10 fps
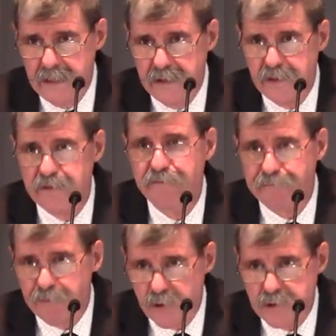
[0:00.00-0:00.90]
the
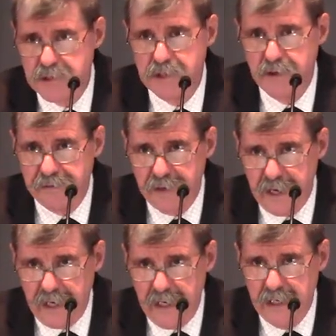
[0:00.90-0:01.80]
first
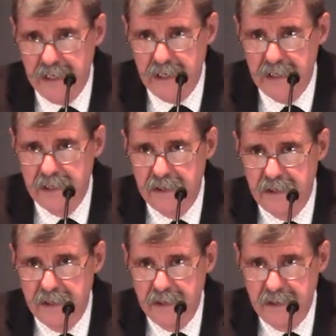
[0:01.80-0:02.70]
thing
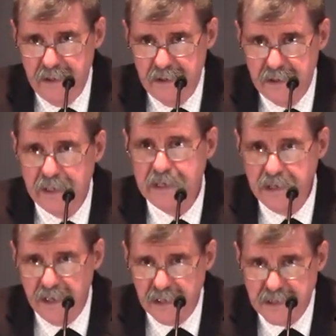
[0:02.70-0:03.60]
that he
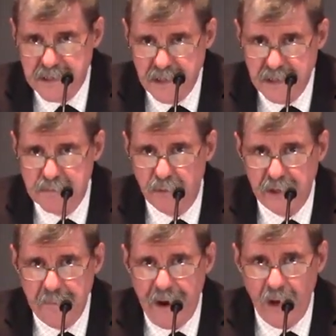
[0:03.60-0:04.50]
does is bring
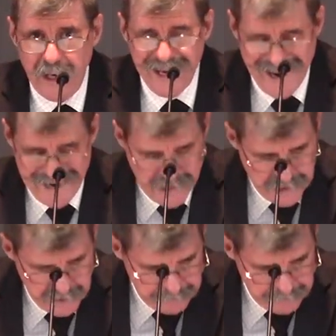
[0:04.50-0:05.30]
about light.